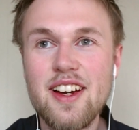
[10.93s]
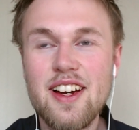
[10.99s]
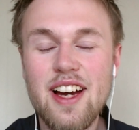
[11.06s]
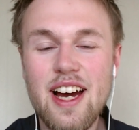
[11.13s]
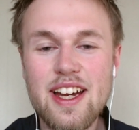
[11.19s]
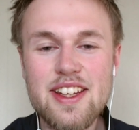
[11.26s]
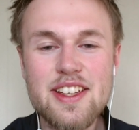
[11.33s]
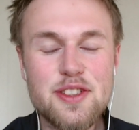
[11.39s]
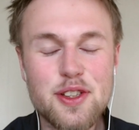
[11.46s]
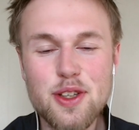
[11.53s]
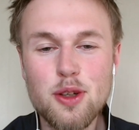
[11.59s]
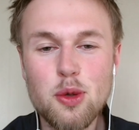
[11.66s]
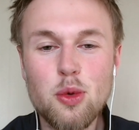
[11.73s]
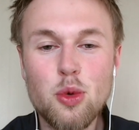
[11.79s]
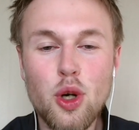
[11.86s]
I tend to
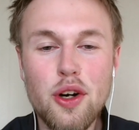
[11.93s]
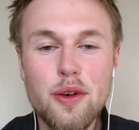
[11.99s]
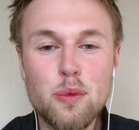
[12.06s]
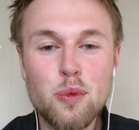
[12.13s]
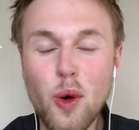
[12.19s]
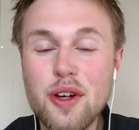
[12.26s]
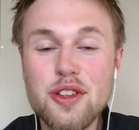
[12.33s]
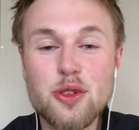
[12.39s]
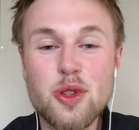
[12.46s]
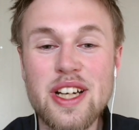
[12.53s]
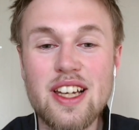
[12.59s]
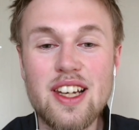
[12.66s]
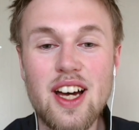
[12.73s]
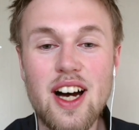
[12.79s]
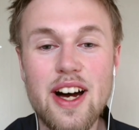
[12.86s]
go wandering
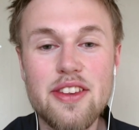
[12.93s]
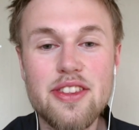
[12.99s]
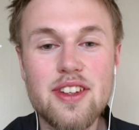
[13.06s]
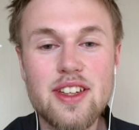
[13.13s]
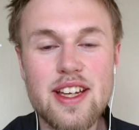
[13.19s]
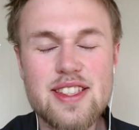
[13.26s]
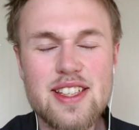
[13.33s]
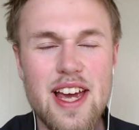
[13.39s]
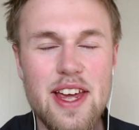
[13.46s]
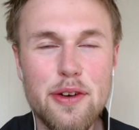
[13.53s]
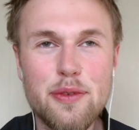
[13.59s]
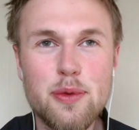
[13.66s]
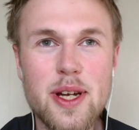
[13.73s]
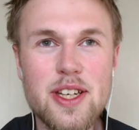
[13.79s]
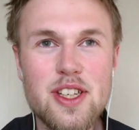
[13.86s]
a lot and that's kind
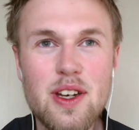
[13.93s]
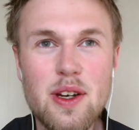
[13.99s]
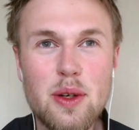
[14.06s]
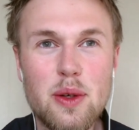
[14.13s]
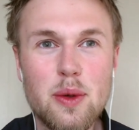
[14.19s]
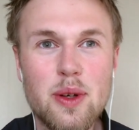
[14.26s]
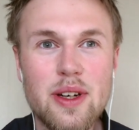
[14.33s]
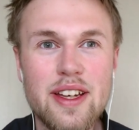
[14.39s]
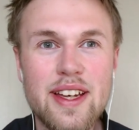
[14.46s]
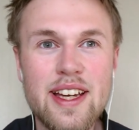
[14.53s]
of when you